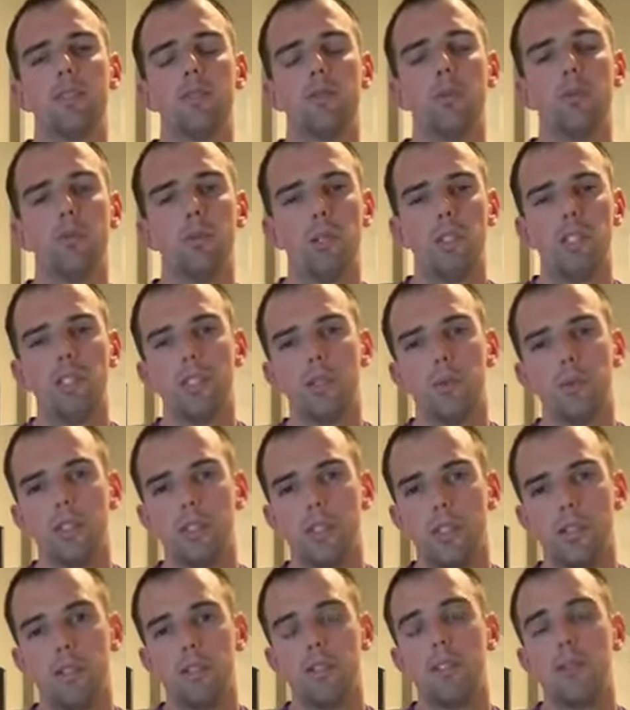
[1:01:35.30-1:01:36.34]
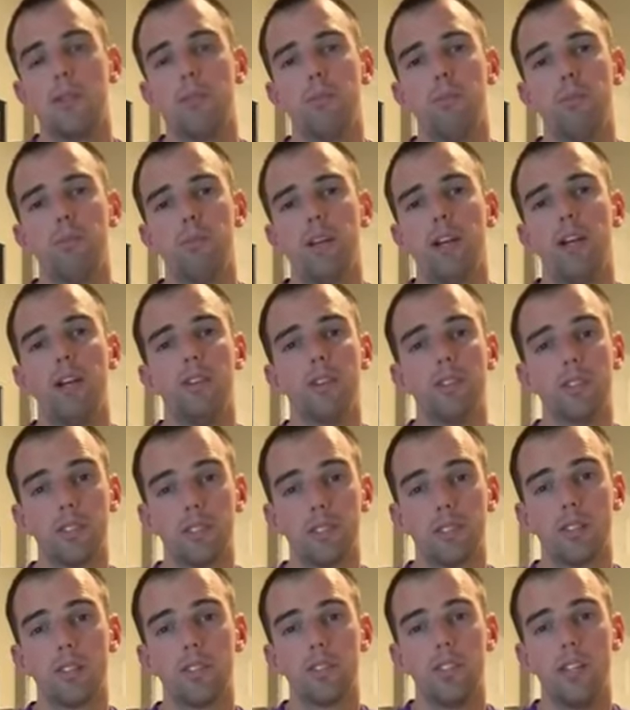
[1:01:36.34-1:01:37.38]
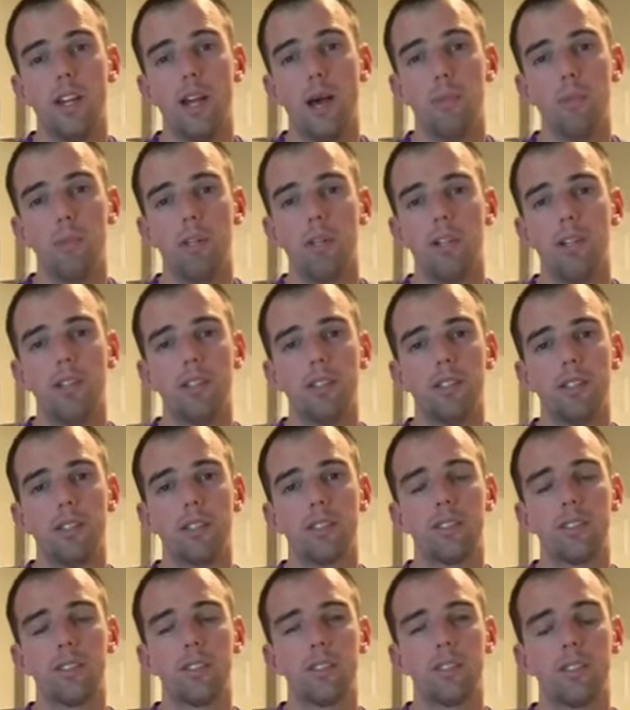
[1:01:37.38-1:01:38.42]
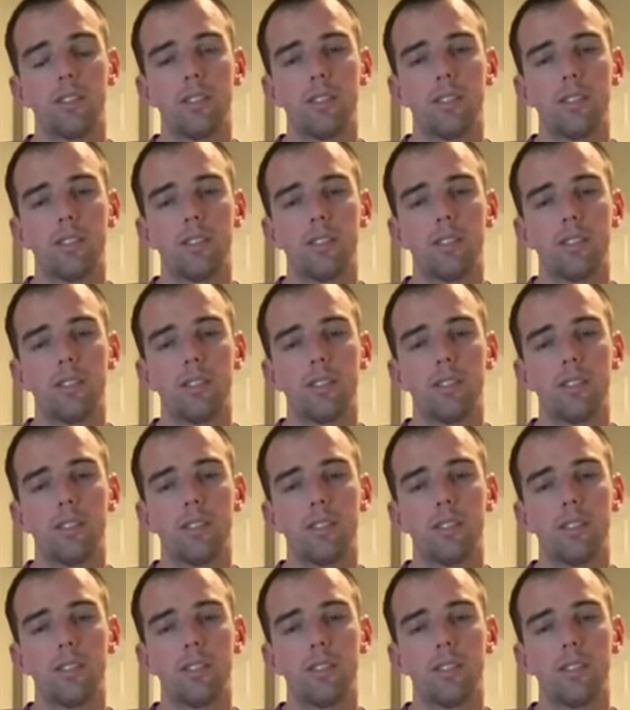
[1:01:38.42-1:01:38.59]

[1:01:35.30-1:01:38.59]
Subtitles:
replace it with something else. Happiness,